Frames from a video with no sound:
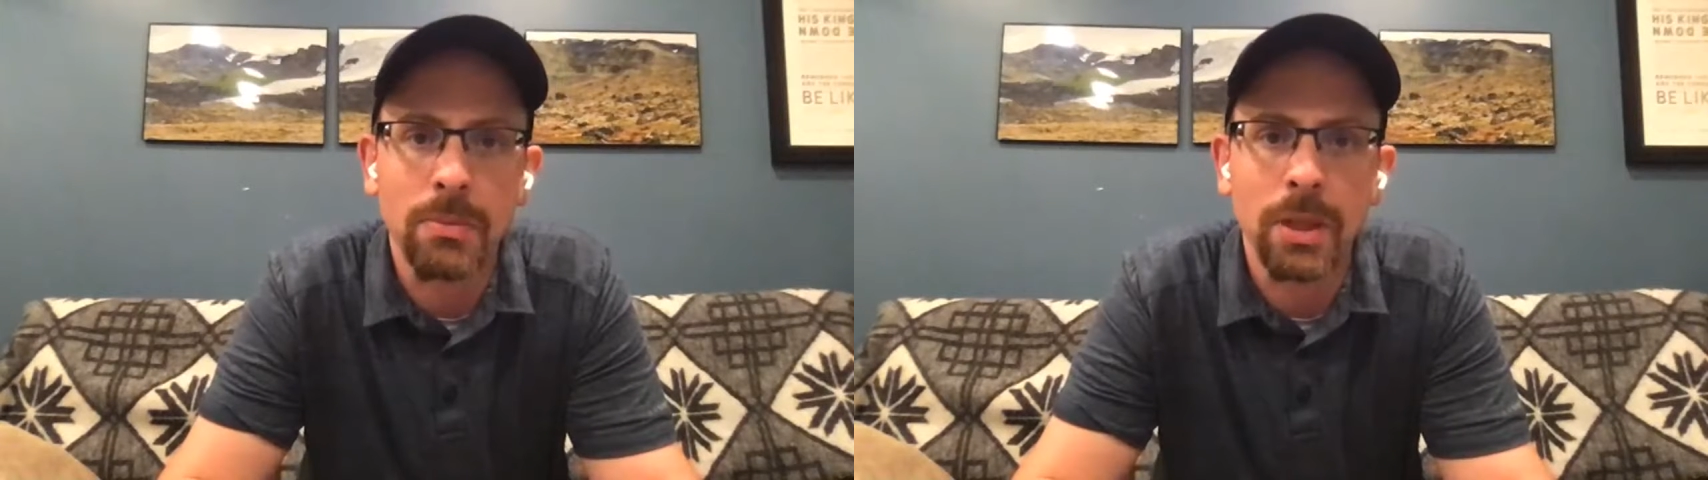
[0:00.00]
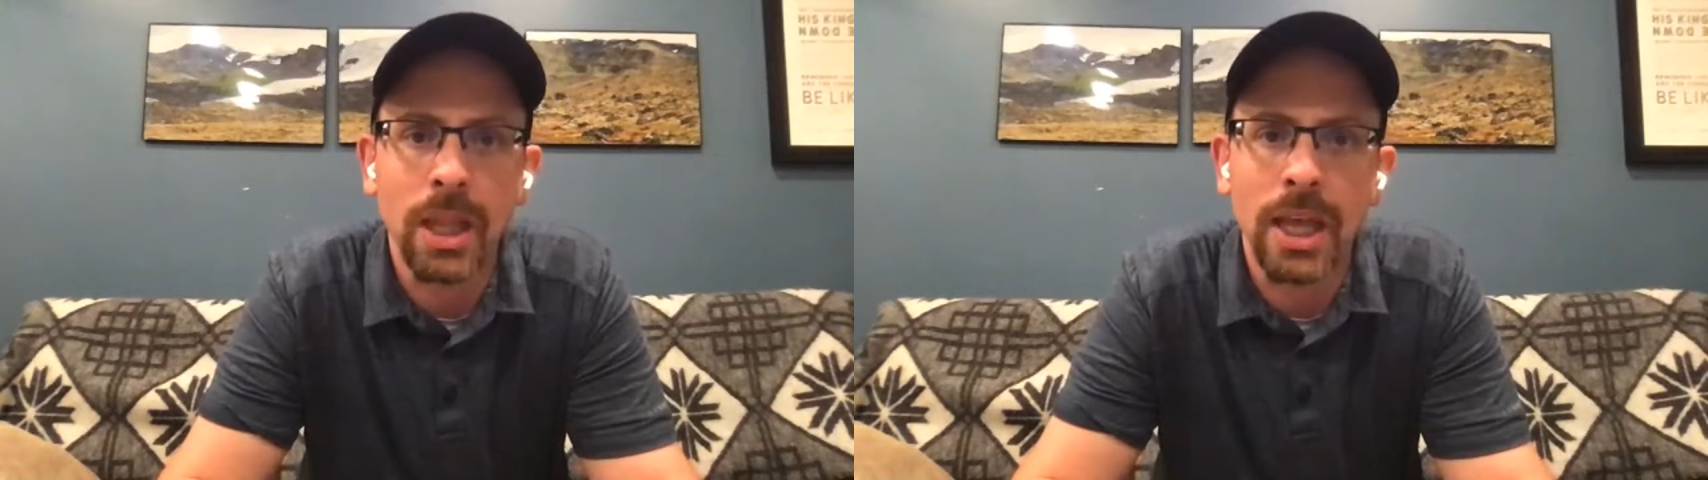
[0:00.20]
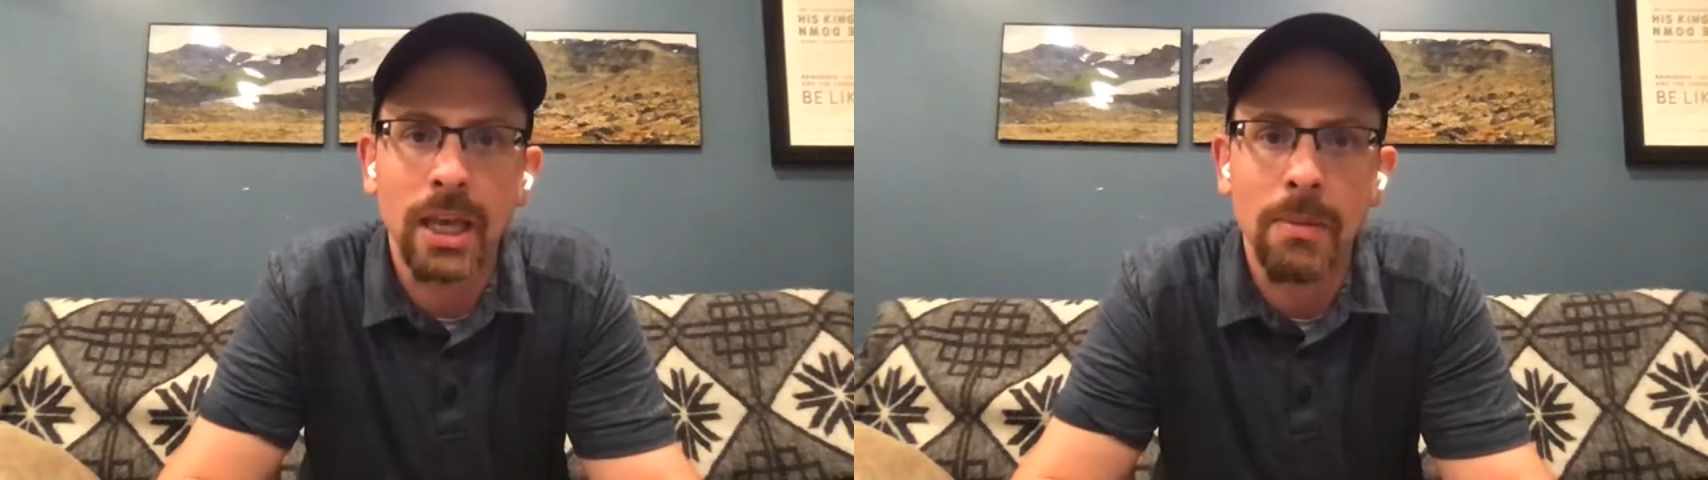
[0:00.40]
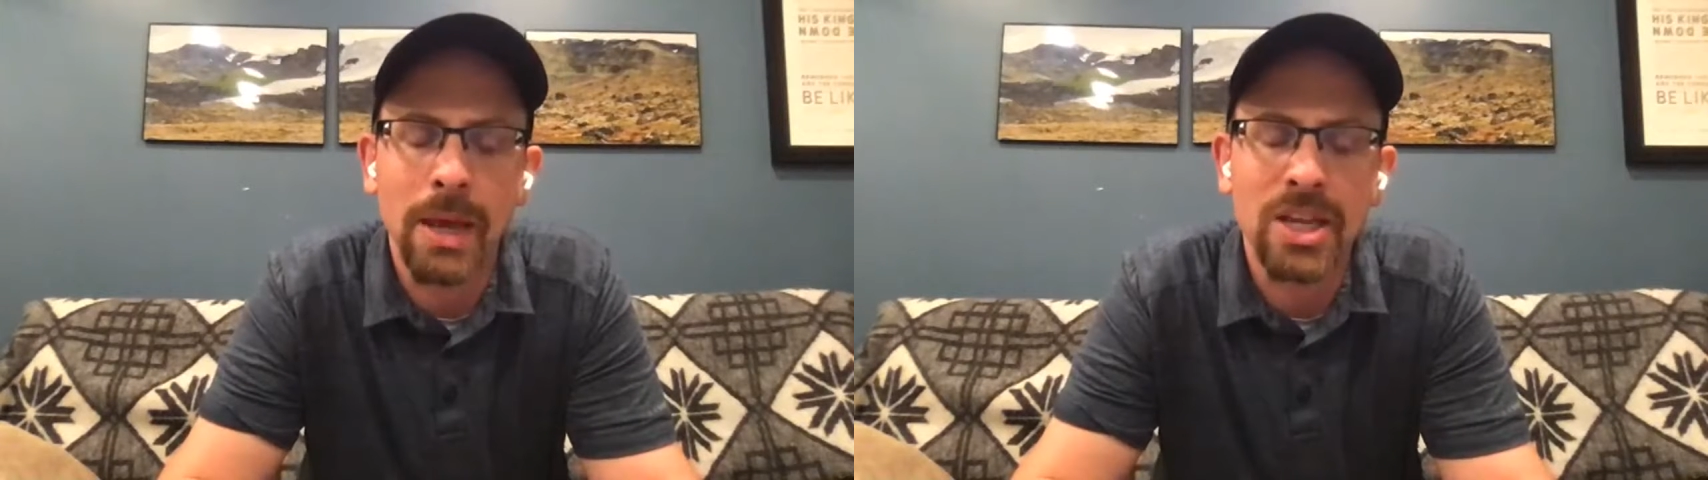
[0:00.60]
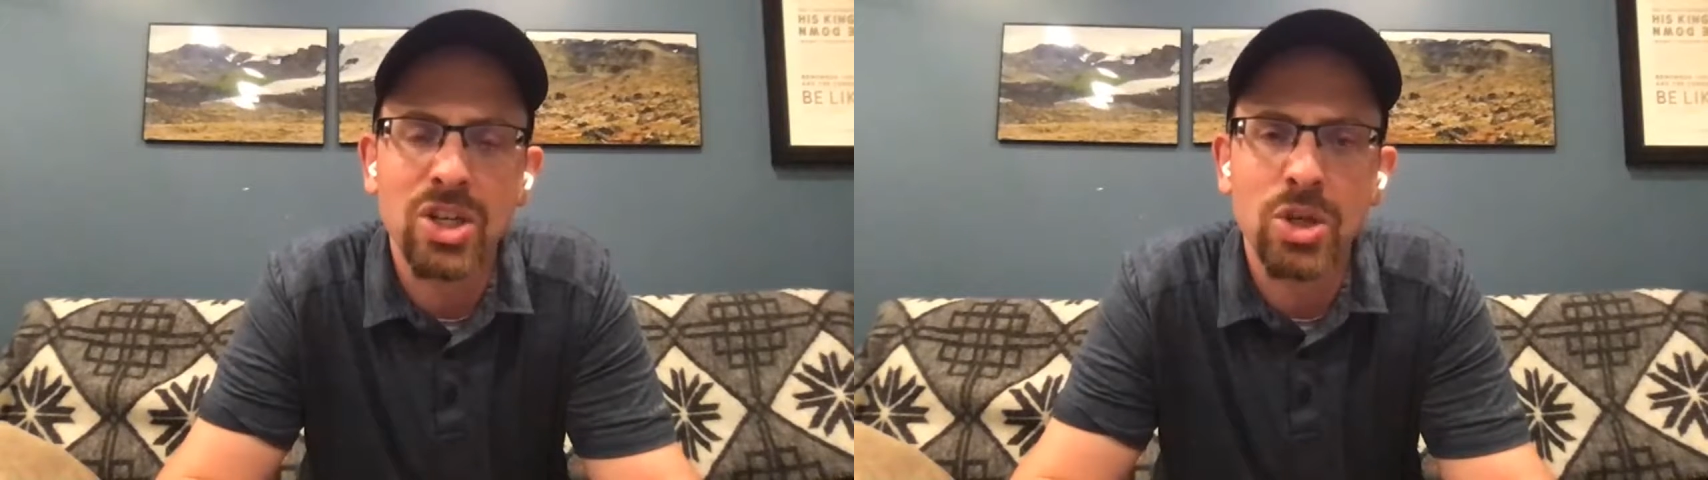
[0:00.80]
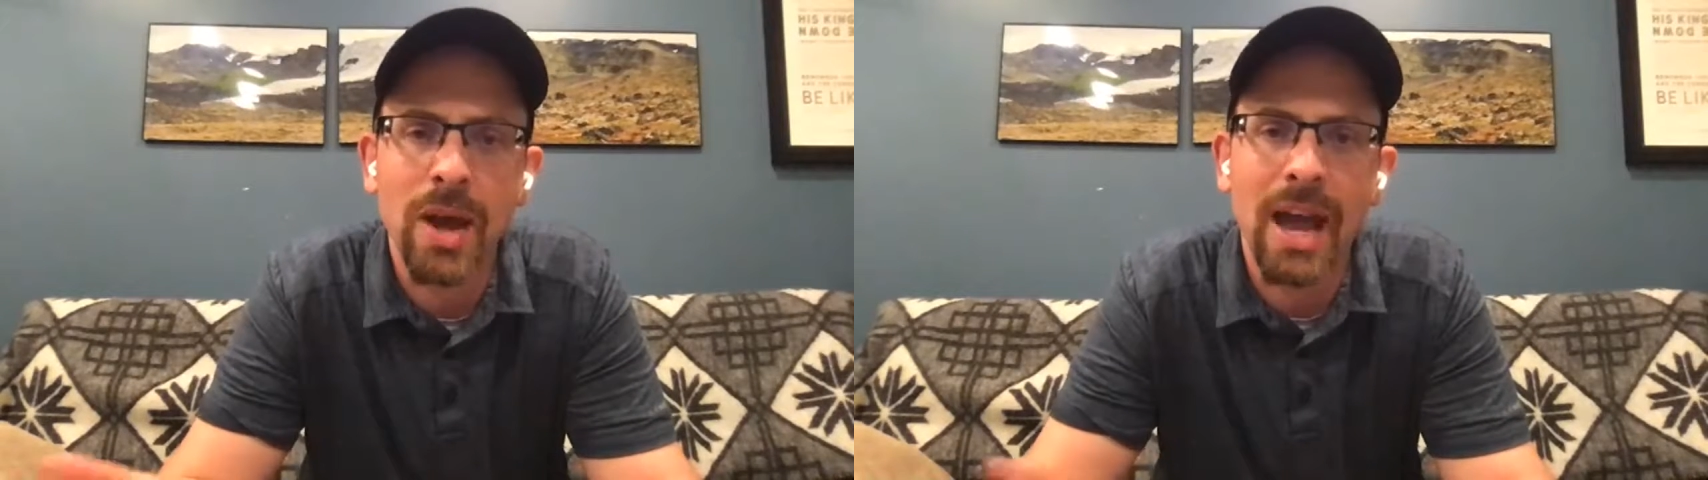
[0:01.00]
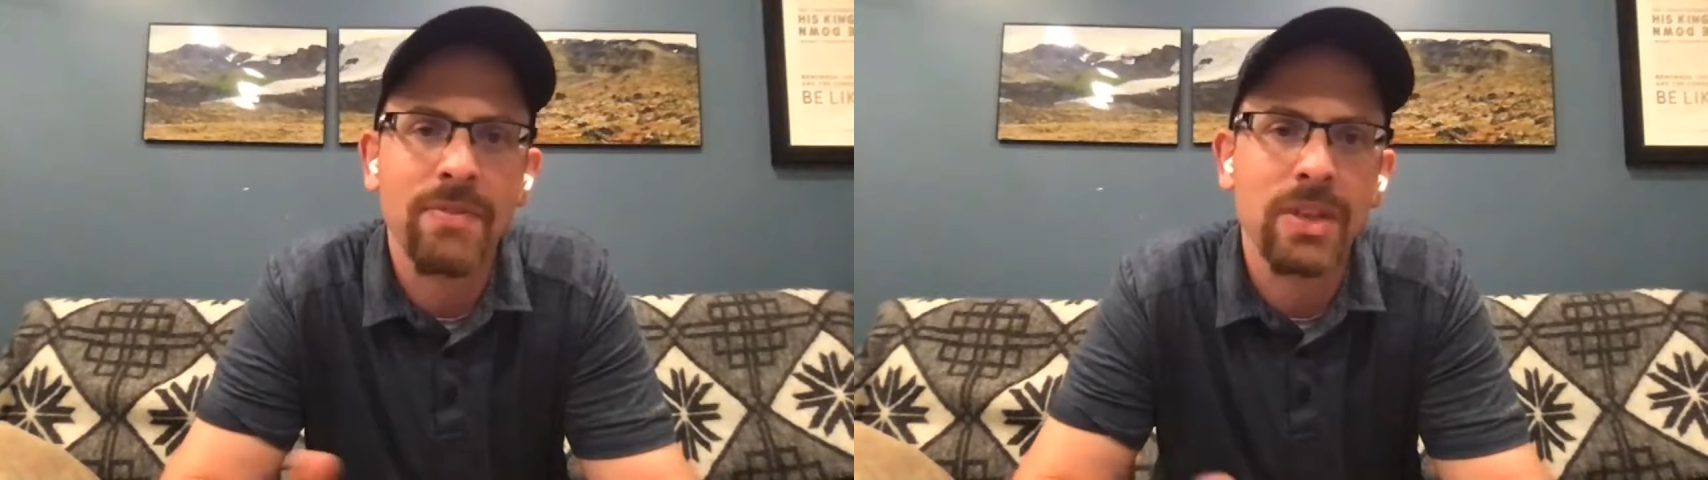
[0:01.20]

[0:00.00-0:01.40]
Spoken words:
But like, imagine you have